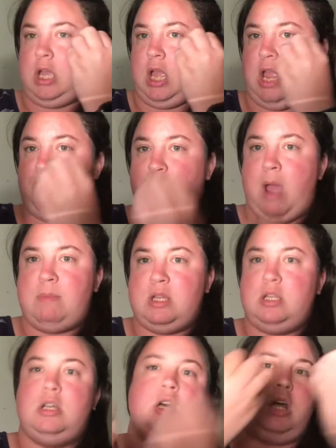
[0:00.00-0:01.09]
a
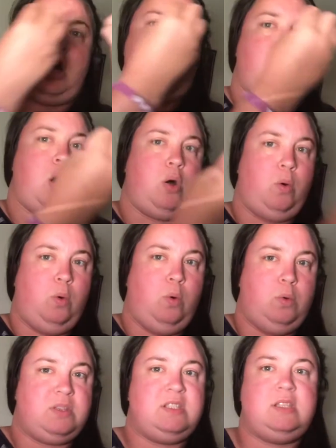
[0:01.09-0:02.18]
rabbit, a
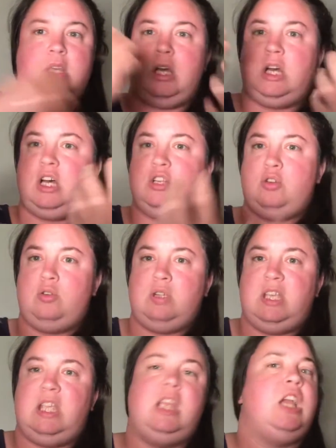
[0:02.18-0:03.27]
horse, a
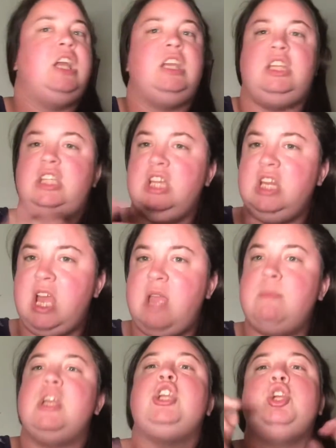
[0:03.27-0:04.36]
donkey, you name
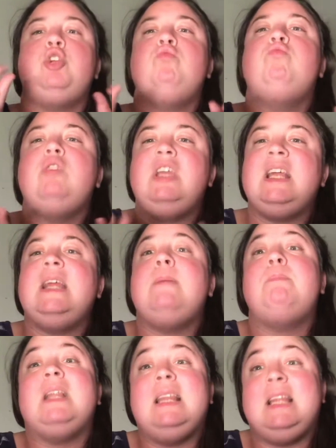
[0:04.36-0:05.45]
it. You really
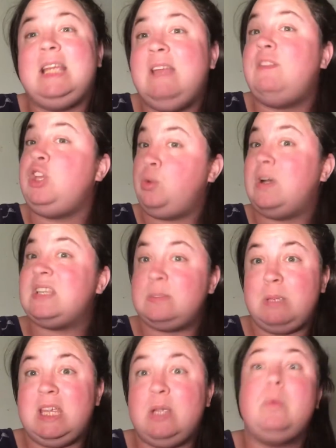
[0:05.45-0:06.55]
believe that you are
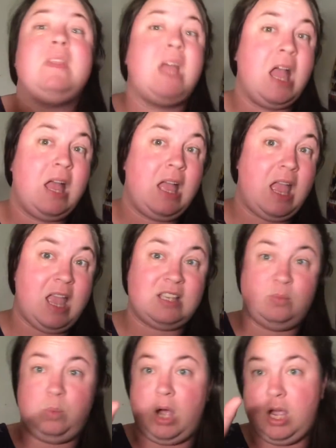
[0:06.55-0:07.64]
speaking with X,
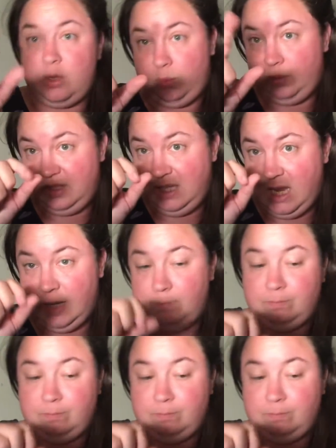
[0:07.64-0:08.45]
Y, or Z.